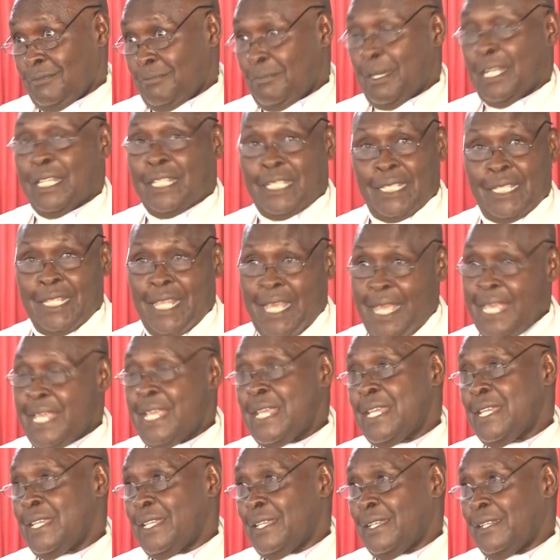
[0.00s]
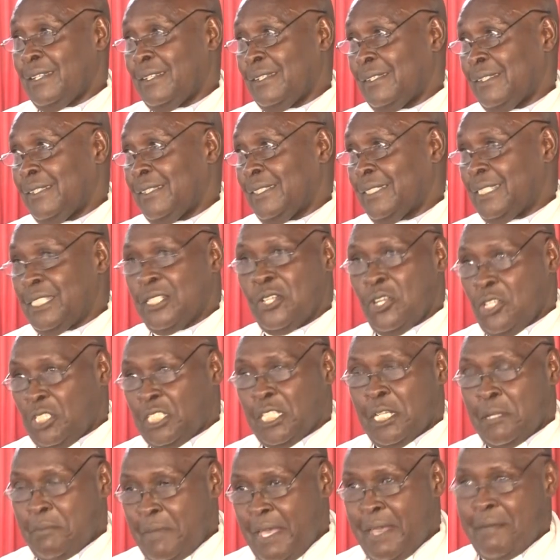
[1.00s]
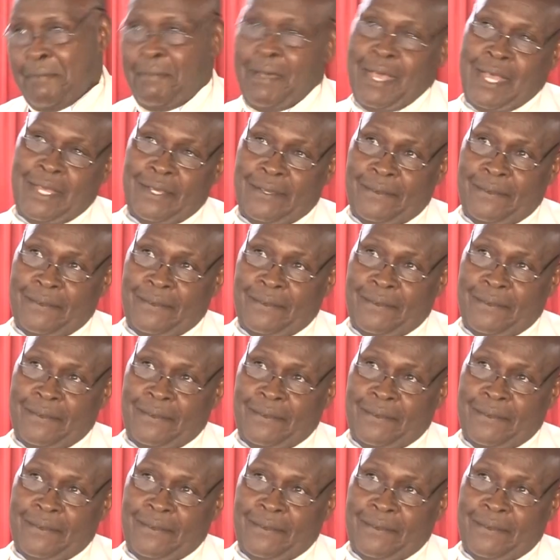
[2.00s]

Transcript: But they did not remember.